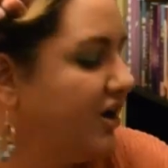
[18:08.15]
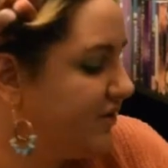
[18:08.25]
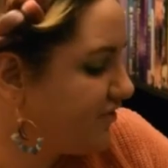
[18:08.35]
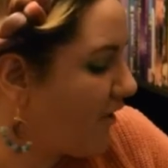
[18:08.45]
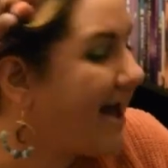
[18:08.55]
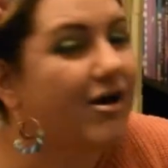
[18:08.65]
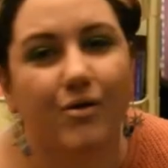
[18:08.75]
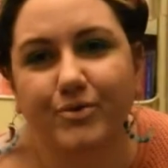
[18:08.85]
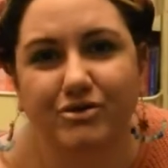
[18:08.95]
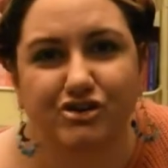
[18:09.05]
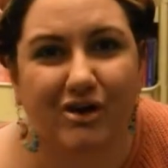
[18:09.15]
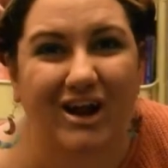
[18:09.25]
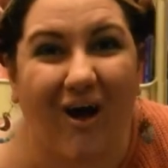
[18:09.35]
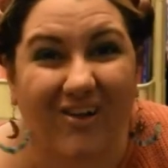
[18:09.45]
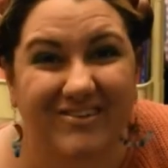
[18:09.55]
So I hope you enjoyed
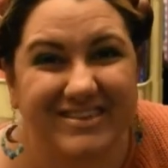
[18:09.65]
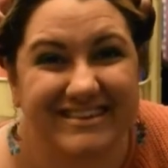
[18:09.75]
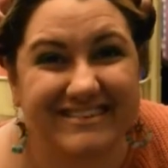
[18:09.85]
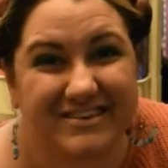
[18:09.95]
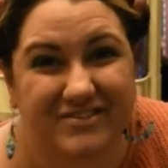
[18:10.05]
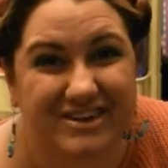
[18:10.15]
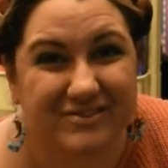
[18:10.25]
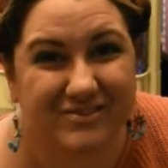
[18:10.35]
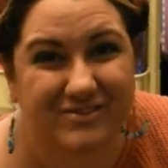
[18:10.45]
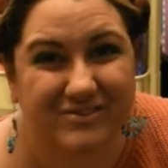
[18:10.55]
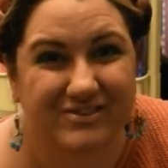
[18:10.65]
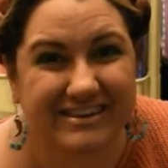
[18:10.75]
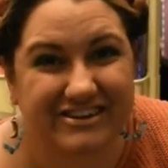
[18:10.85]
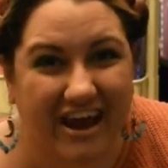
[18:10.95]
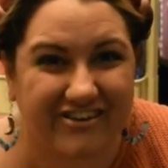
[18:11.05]
all of these different
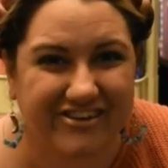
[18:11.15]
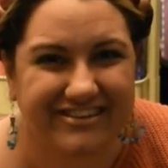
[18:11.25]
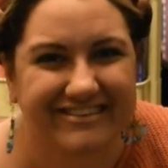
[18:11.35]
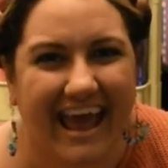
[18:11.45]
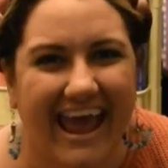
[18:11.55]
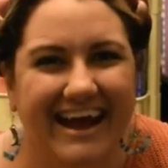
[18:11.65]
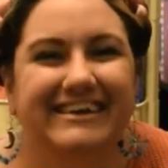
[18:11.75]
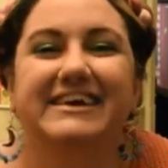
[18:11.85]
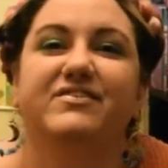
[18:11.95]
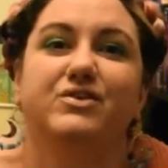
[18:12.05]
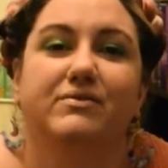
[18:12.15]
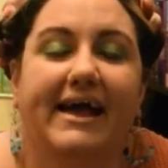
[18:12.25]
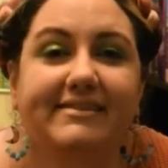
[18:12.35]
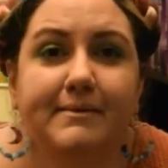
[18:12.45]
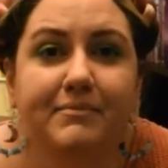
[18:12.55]
suggestions, and if you
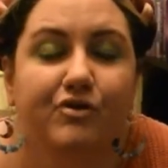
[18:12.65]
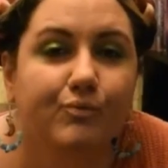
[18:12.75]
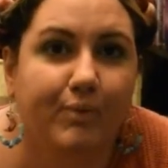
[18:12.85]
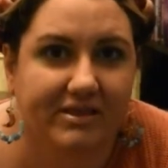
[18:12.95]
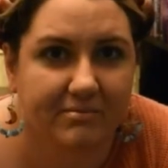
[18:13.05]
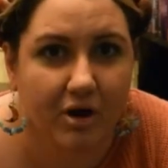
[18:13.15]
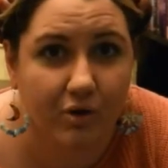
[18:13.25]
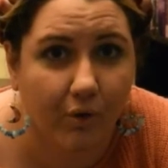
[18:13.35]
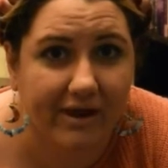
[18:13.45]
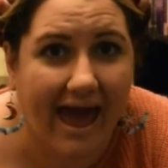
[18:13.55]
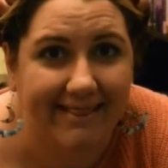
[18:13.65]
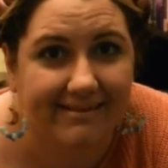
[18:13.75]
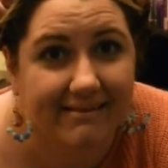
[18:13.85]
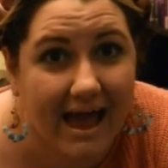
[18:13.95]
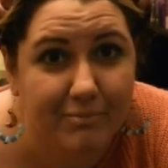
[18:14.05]
like them, put them on hold at the
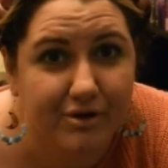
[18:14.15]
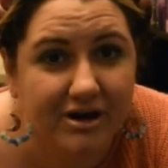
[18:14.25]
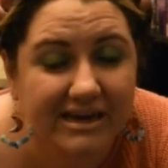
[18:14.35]
library.